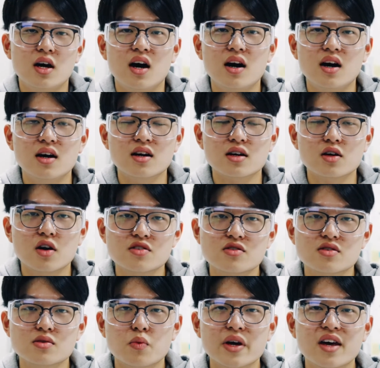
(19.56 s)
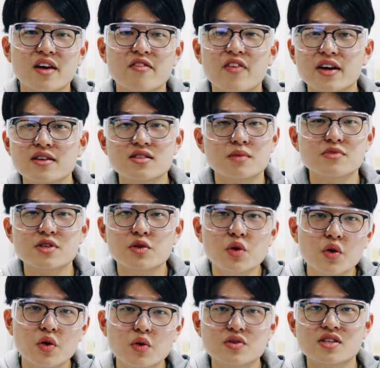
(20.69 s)
because we can find something
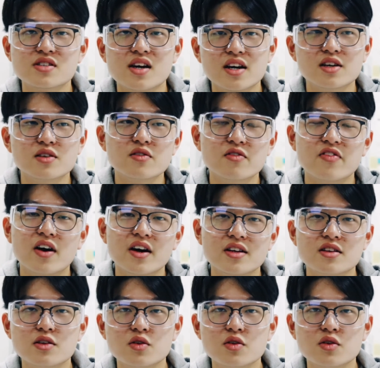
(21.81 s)
new, just like find